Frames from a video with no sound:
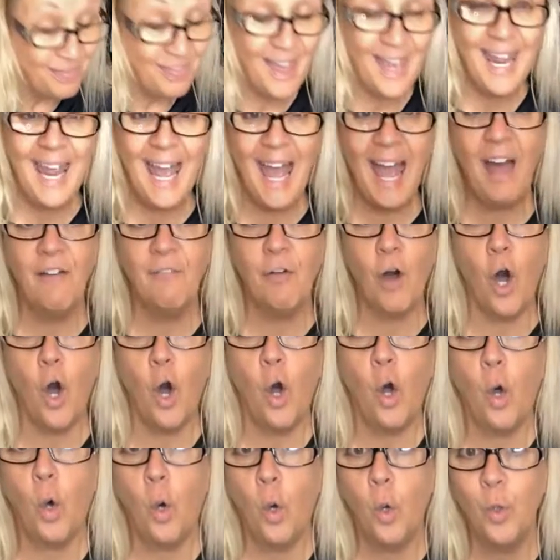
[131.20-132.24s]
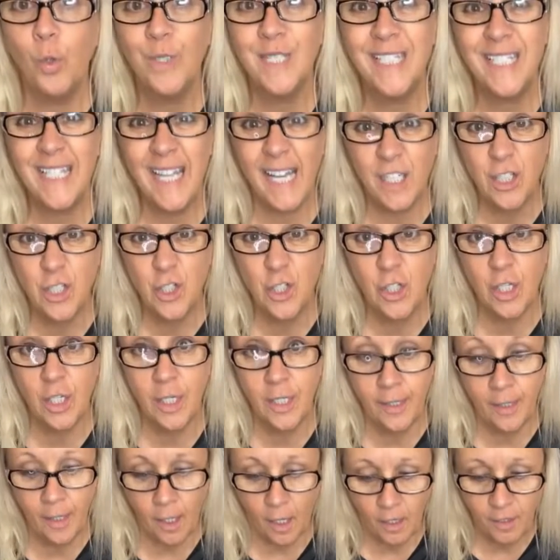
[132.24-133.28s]
they have a whole
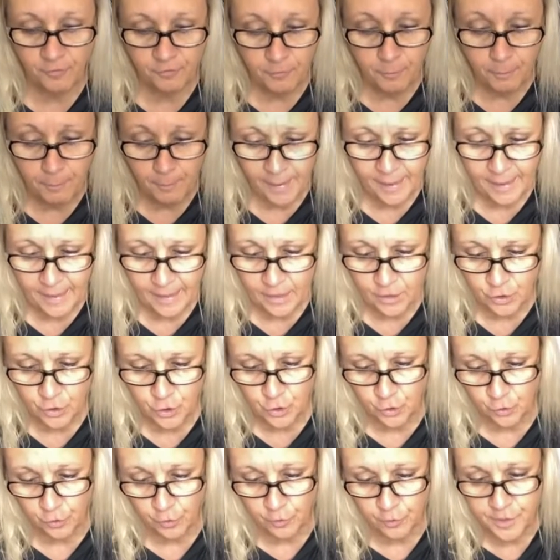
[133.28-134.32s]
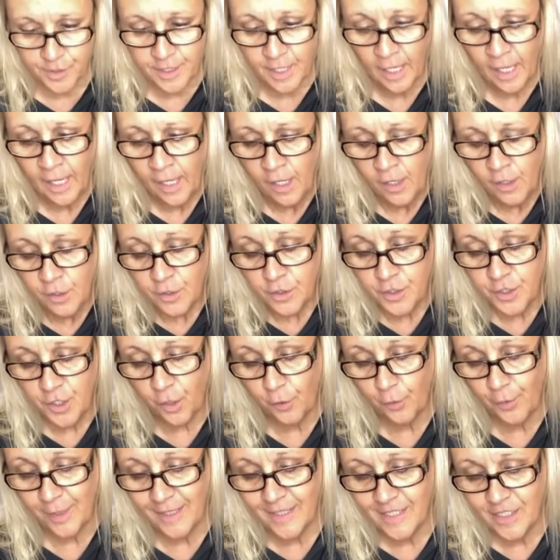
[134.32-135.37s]
section of miniatures.
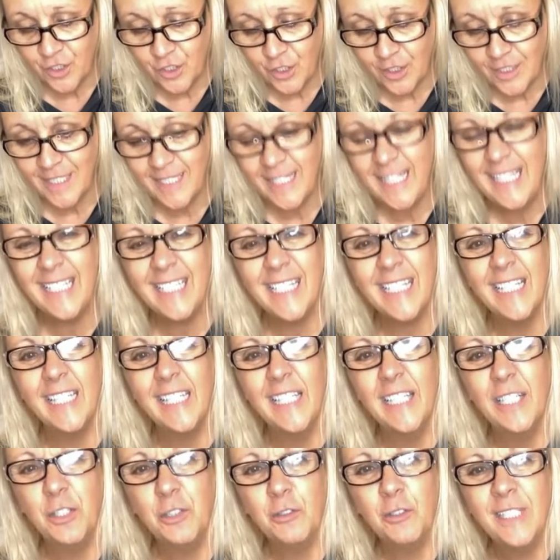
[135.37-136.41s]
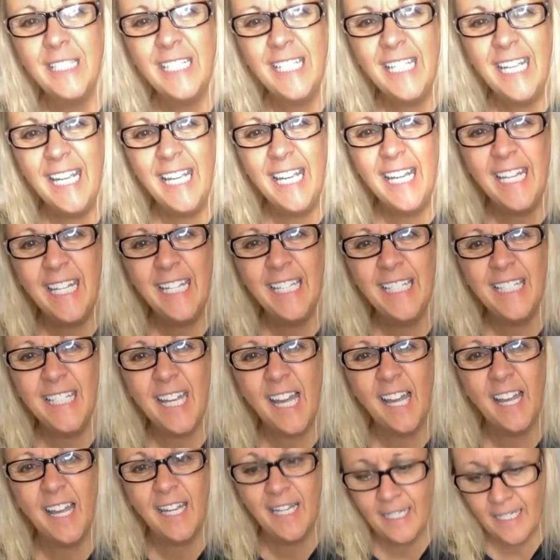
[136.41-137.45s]
So it's just these little teeny
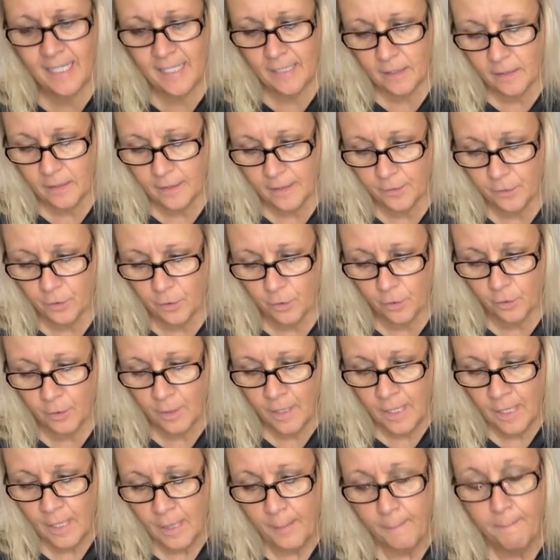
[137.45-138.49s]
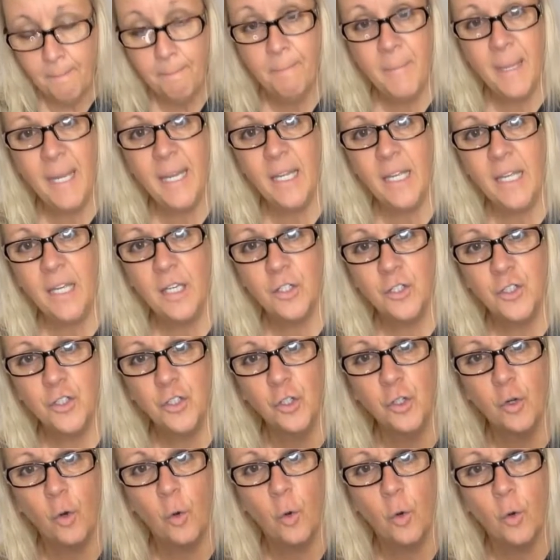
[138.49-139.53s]
tiny little
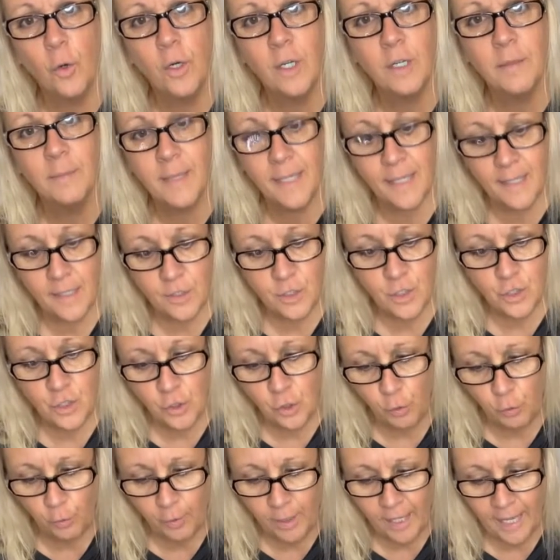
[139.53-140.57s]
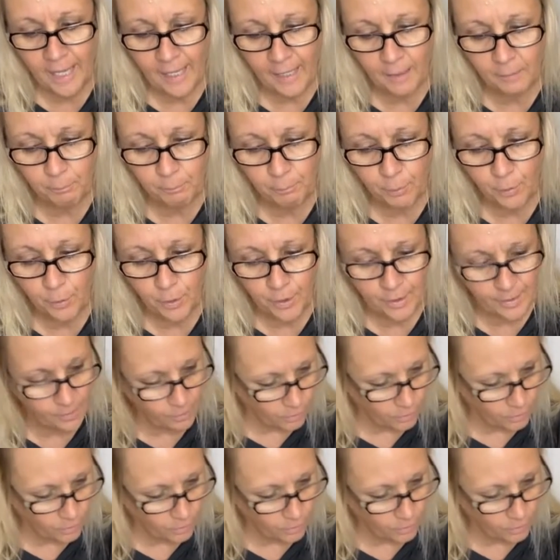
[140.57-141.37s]
miniature ornaments you can put